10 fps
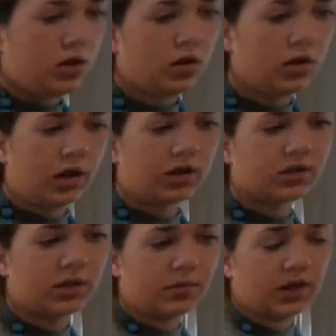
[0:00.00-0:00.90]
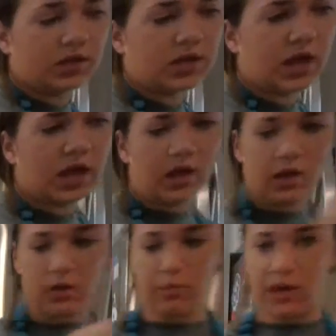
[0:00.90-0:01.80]
Next, I'm gonna take
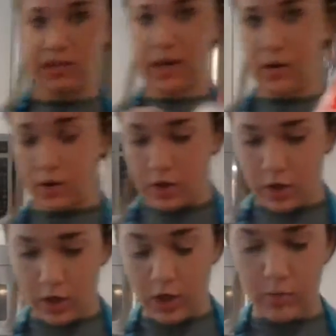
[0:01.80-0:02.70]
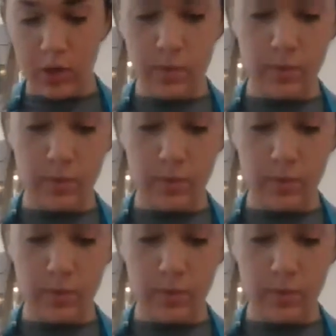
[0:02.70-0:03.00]
my sour cream